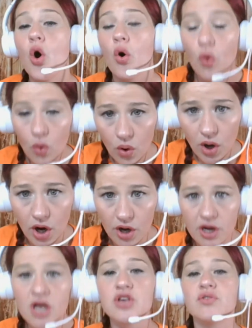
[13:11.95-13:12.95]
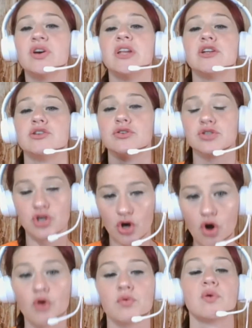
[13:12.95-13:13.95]
or you could introduce your
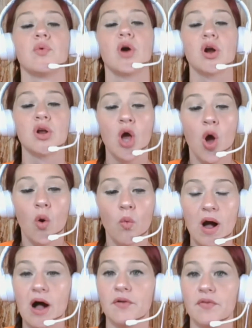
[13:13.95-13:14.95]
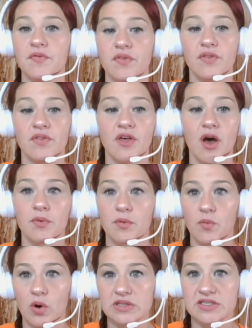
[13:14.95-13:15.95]
own reward while the
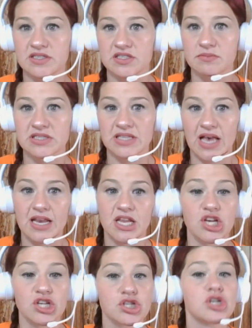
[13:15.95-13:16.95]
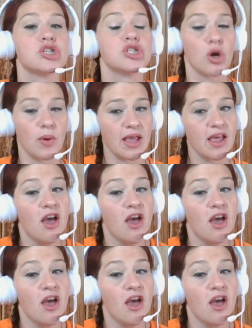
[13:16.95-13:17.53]
reward system slide is showing.